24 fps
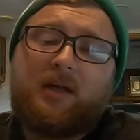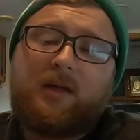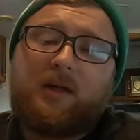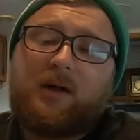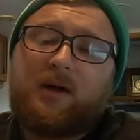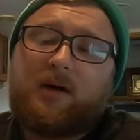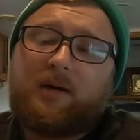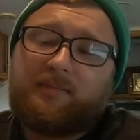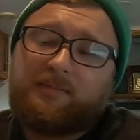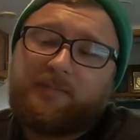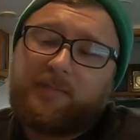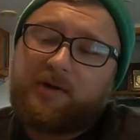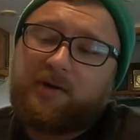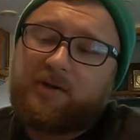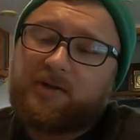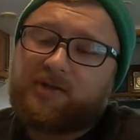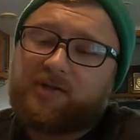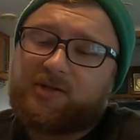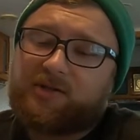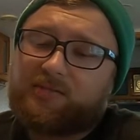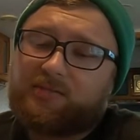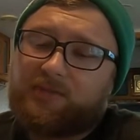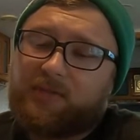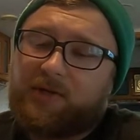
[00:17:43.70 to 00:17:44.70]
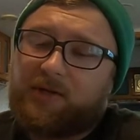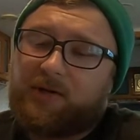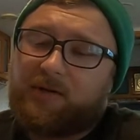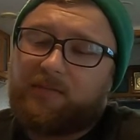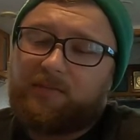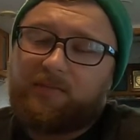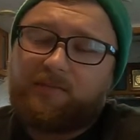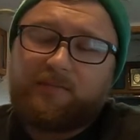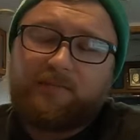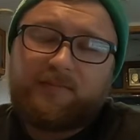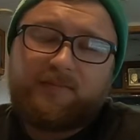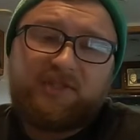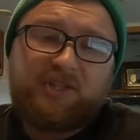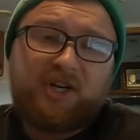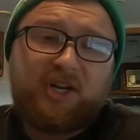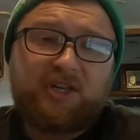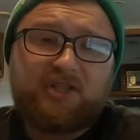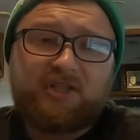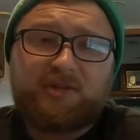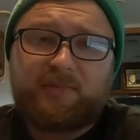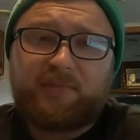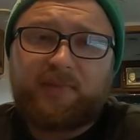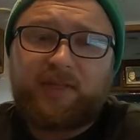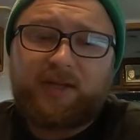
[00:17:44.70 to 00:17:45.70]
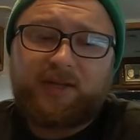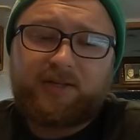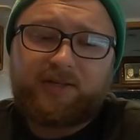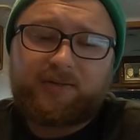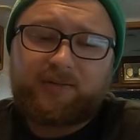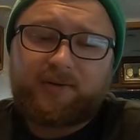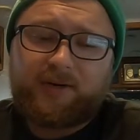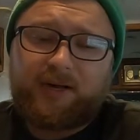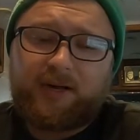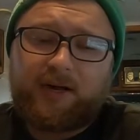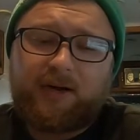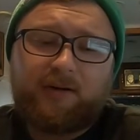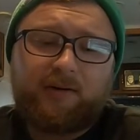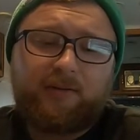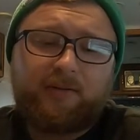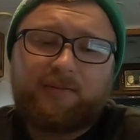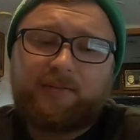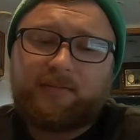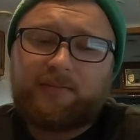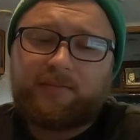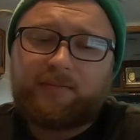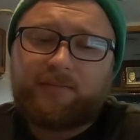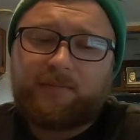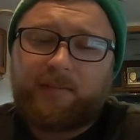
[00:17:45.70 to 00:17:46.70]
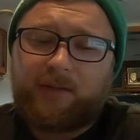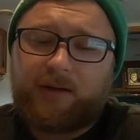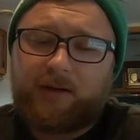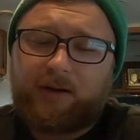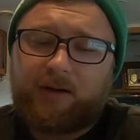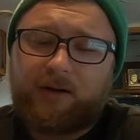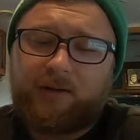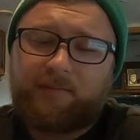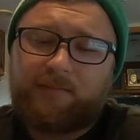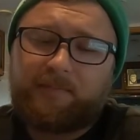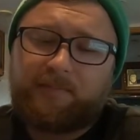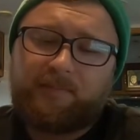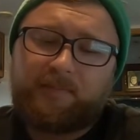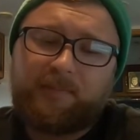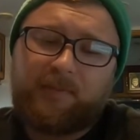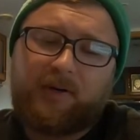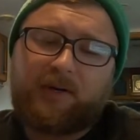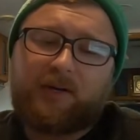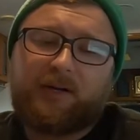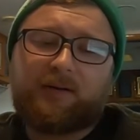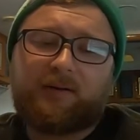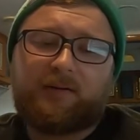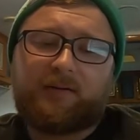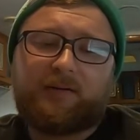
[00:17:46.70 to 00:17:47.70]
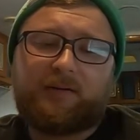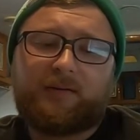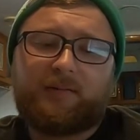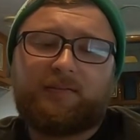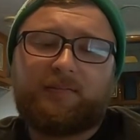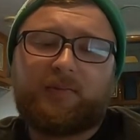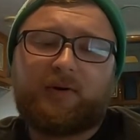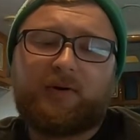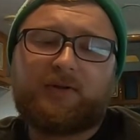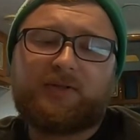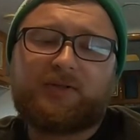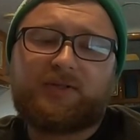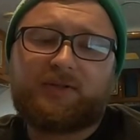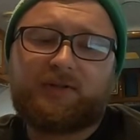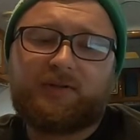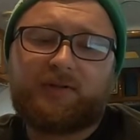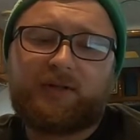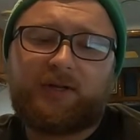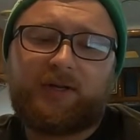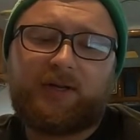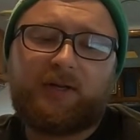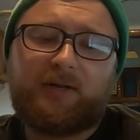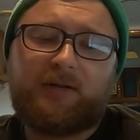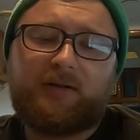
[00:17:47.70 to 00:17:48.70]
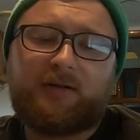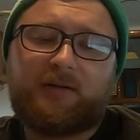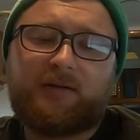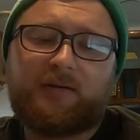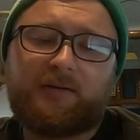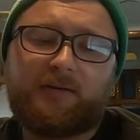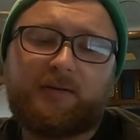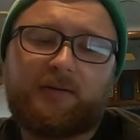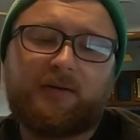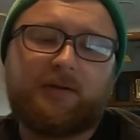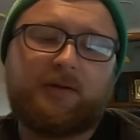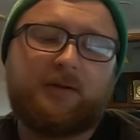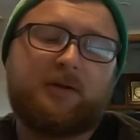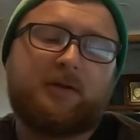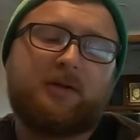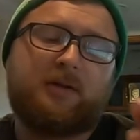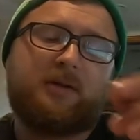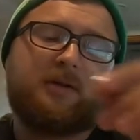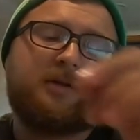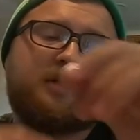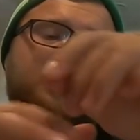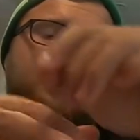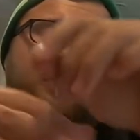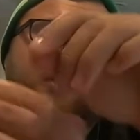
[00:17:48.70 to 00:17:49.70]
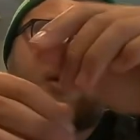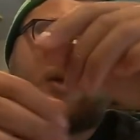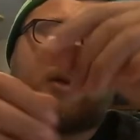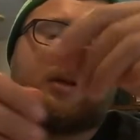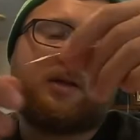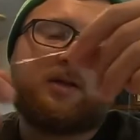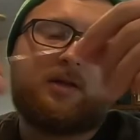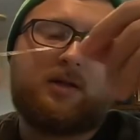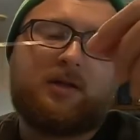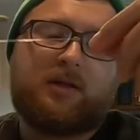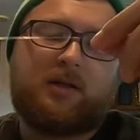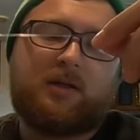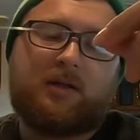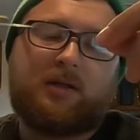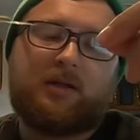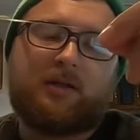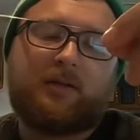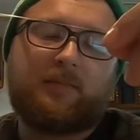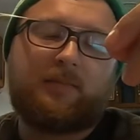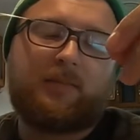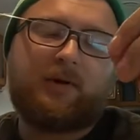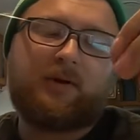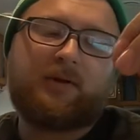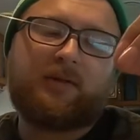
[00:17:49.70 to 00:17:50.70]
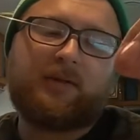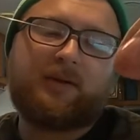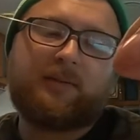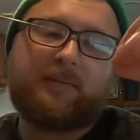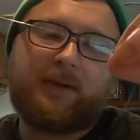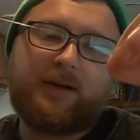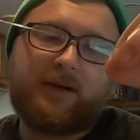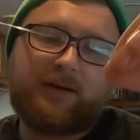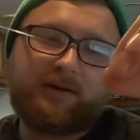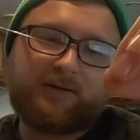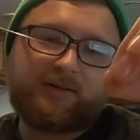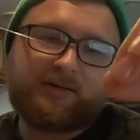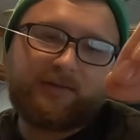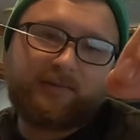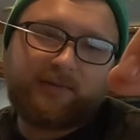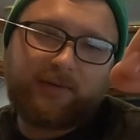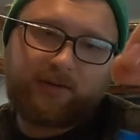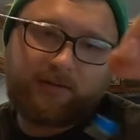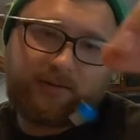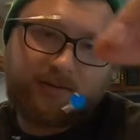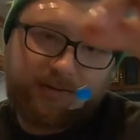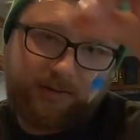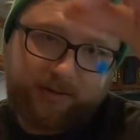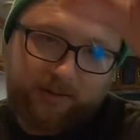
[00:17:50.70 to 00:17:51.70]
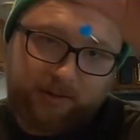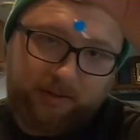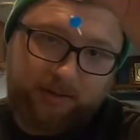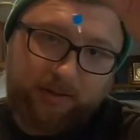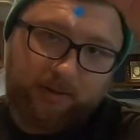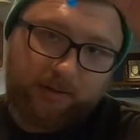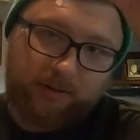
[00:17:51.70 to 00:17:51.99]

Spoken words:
You can, change some things around, but personally, the part that matters the most